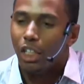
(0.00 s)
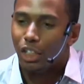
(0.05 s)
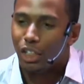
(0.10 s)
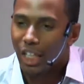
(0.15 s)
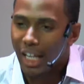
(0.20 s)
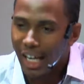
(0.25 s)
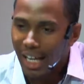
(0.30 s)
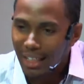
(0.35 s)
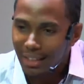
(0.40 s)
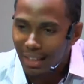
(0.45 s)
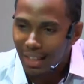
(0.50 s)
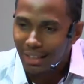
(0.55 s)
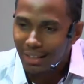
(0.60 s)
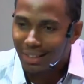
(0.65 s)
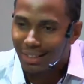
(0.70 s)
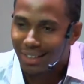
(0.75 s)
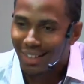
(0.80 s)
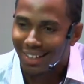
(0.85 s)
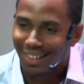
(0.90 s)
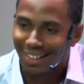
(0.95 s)

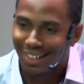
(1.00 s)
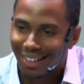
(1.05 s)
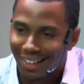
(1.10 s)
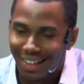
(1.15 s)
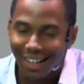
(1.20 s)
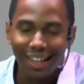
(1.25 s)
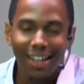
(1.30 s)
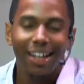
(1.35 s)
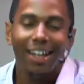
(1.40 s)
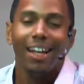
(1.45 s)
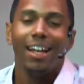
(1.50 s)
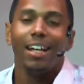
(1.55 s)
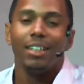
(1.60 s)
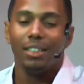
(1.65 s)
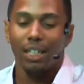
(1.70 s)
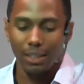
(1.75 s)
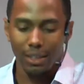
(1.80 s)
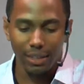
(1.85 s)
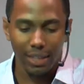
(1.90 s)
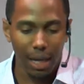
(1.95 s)
Jesus,
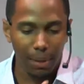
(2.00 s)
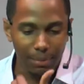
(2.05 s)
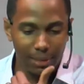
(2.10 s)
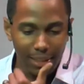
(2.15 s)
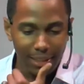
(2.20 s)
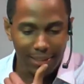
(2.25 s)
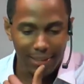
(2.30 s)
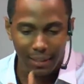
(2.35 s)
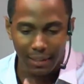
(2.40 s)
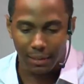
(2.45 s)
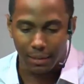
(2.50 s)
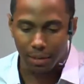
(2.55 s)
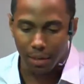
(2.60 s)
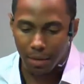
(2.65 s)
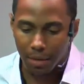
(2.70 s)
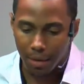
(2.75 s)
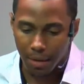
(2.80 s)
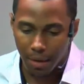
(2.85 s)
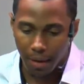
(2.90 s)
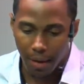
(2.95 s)
Jesus helps his
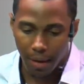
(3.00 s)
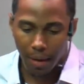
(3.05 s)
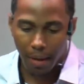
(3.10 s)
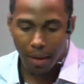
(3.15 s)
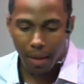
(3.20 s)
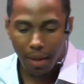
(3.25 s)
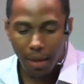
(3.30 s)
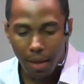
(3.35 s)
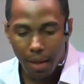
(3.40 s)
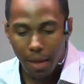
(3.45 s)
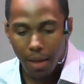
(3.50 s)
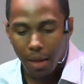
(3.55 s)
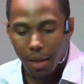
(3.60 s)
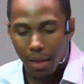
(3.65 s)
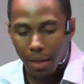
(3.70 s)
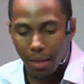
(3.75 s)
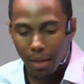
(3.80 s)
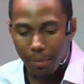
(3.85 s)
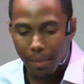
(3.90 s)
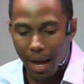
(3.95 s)
sister.
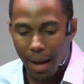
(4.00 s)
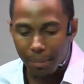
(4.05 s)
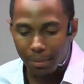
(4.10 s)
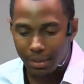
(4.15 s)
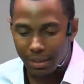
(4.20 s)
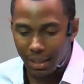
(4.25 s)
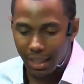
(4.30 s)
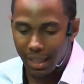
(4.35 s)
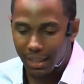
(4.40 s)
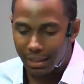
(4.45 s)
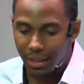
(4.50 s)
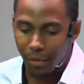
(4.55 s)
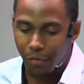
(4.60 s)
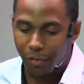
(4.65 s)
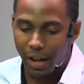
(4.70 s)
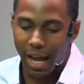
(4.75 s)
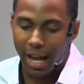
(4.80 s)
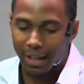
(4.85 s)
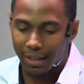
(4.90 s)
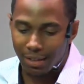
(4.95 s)
The Bible says, in
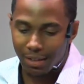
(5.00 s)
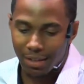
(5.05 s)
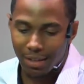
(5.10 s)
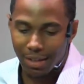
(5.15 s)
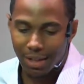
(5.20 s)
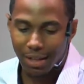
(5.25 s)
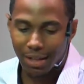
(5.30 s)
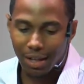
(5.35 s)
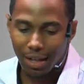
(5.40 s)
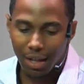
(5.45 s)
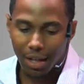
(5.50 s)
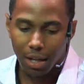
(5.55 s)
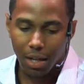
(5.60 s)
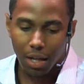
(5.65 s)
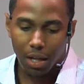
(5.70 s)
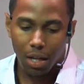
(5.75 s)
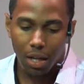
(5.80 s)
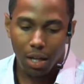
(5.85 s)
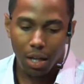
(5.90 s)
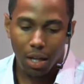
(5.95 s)
fact,
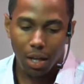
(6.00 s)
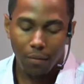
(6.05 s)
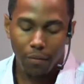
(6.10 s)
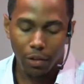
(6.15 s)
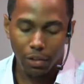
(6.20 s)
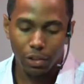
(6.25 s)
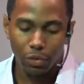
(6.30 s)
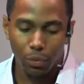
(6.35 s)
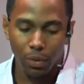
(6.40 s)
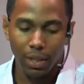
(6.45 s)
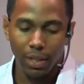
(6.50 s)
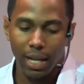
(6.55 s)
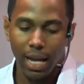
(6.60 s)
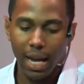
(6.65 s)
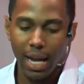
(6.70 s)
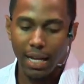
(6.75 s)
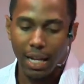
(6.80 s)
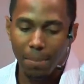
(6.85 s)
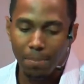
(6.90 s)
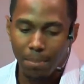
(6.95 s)
verse
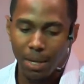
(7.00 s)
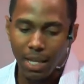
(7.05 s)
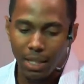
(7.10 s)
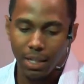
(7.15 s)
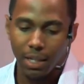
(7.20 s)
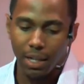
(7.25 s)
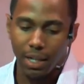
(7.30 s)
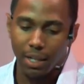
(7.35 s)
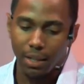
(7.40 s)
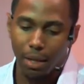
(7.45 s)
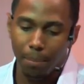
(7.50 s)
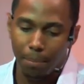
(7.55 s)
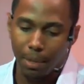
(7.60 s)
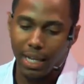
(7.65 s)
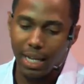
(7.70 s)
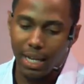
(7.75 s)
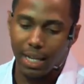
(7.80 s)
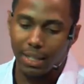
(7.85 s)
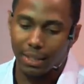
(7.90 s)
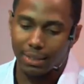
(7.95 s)
29, immediately the
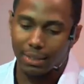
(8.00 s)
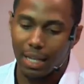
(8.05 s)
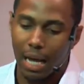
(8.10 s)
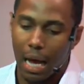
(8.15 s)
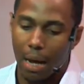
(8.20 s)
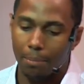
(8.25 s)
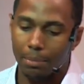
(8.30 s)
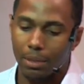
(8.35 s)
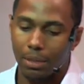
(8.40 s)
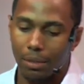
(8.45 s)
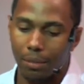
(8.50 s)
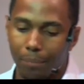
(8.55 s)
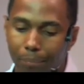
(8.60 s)
bleeding stopped.